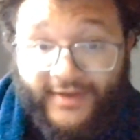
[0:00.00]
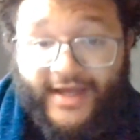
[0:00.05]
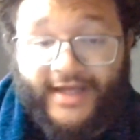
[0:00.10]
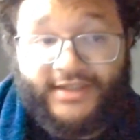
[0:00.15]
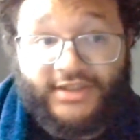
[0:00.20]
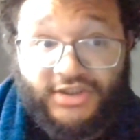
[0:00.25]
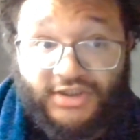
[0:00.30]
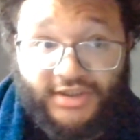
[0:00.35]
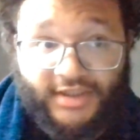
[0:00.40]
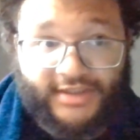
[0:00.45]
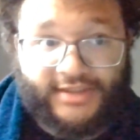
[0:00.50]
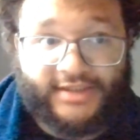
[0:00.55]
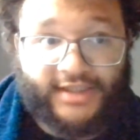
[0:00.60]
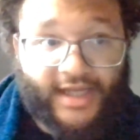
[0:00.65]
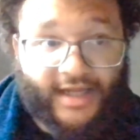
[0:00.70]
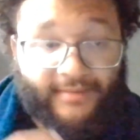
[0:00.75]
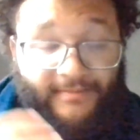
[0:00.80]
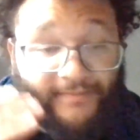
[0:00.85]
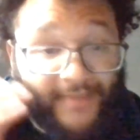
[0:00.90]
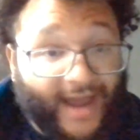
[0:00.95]
that's just
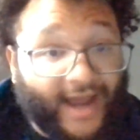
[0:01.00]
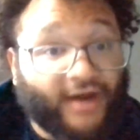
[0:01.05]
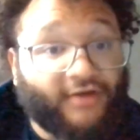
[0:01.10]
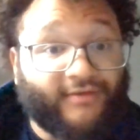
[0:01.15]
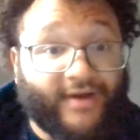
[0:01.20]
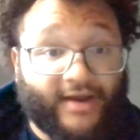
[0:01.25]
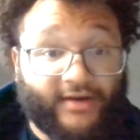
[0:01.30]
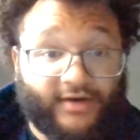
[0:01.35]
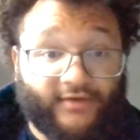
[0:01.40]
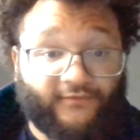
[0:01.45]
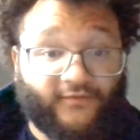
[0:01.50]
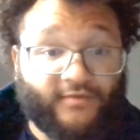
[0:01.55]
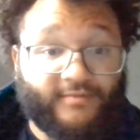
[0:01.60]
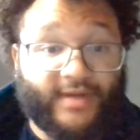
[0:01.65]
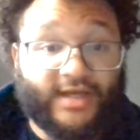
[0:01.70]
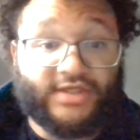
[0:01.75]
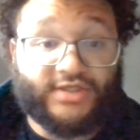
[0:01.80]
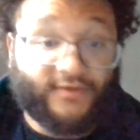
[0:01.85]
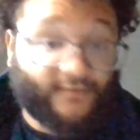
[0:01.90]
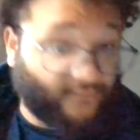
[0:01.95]
like background
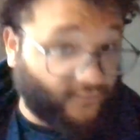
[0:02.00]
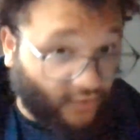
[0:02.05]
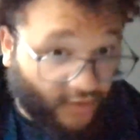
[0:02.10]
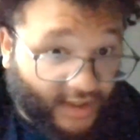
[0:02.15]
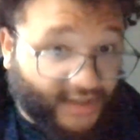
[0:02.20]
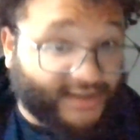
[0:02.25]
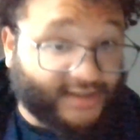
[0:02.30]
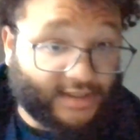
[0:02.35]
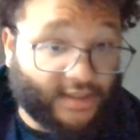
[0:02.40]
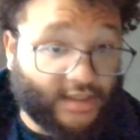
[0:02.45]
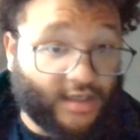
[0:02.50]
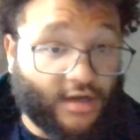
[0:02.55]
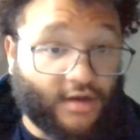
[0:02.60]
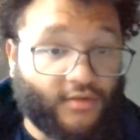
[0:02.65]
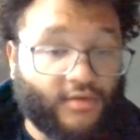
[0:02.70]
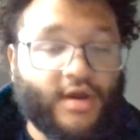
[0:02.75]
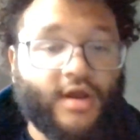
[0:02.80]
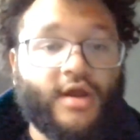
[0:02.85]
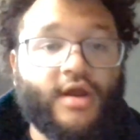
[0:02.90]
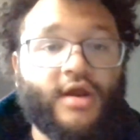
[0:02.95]
information for us to know,
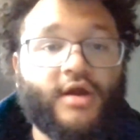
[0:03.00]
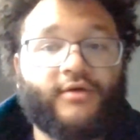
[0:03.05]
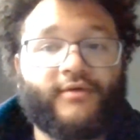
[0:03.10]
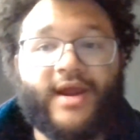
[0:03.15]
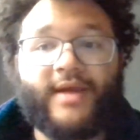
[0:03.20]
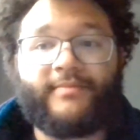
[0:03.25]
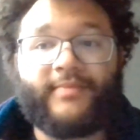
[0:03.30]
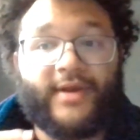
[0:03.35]
right?